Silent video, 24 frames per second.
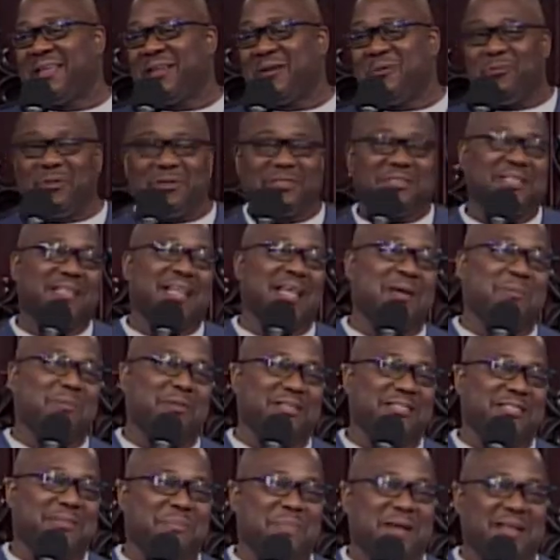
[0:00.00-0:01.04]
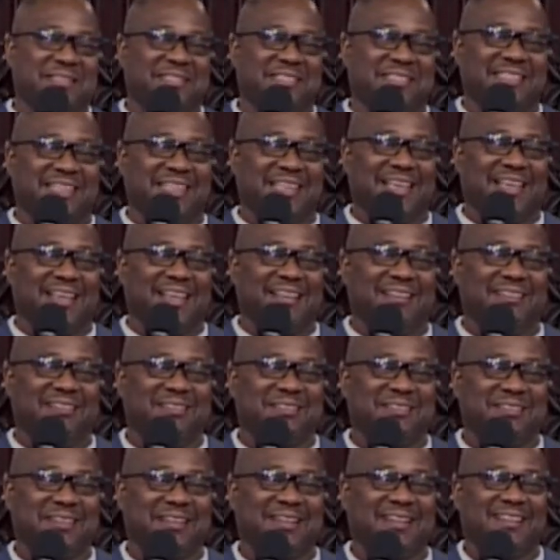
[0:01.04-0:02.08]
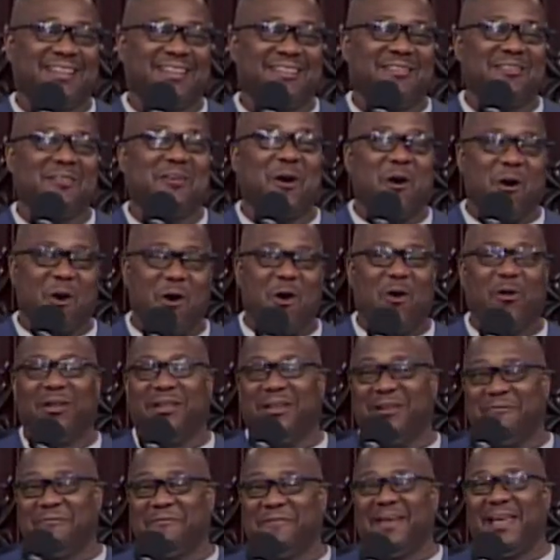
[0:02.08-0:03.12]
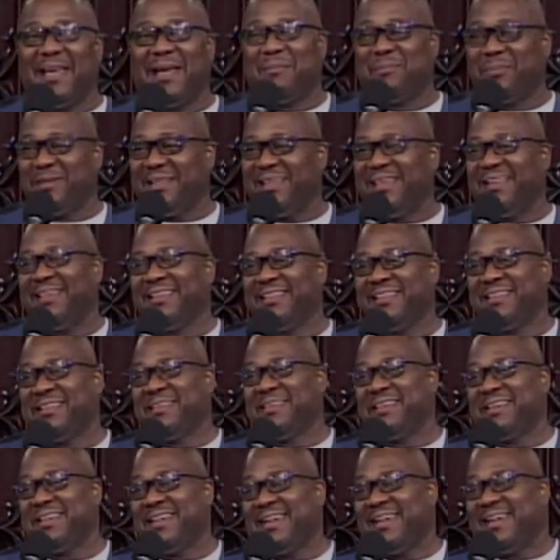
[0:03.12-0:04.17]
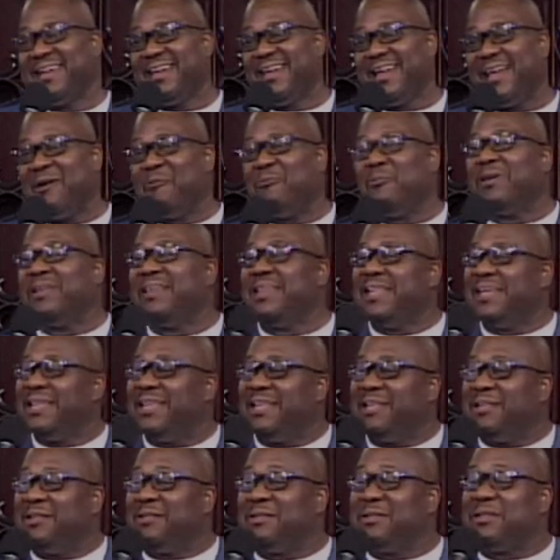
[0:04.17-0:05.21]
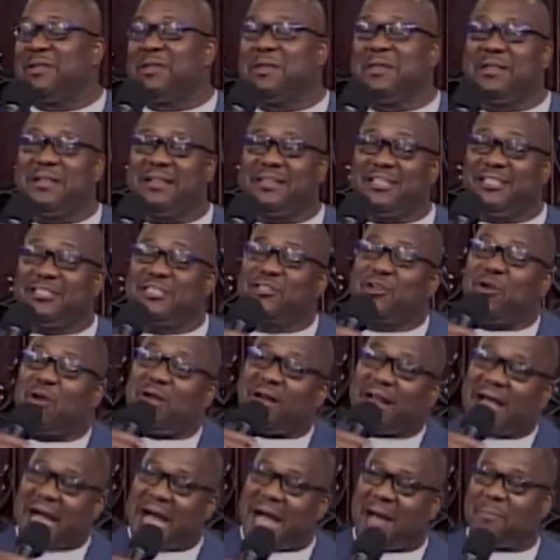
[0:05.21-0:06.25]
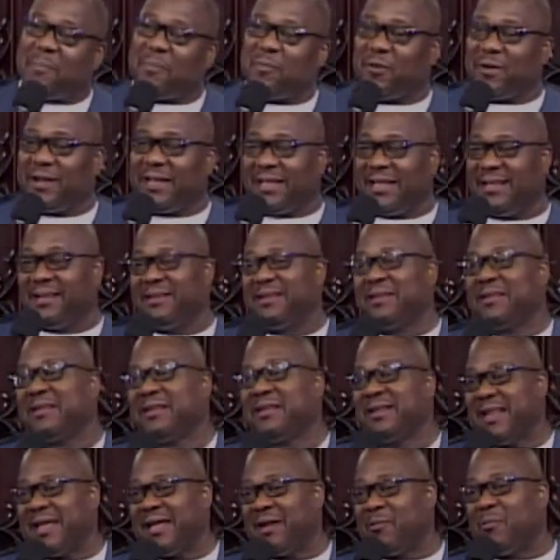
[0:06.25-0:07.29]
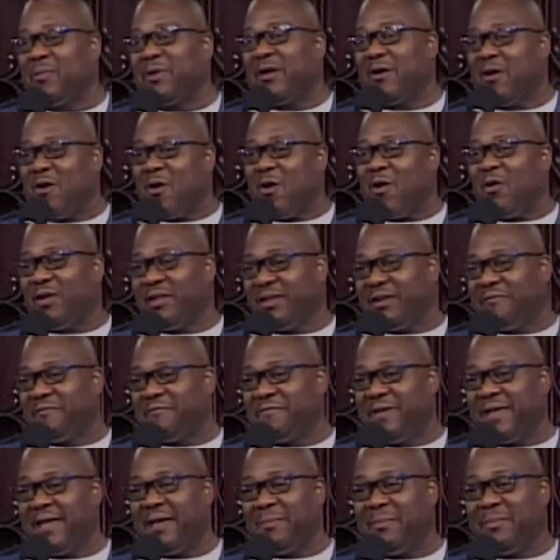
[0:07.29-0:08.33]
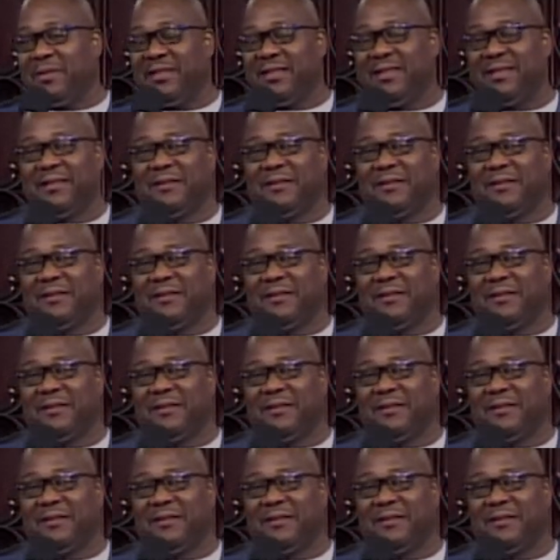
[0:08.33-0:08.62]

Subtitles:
What's the name of this message again? All in a family. And we need to start operating like we're all in a family.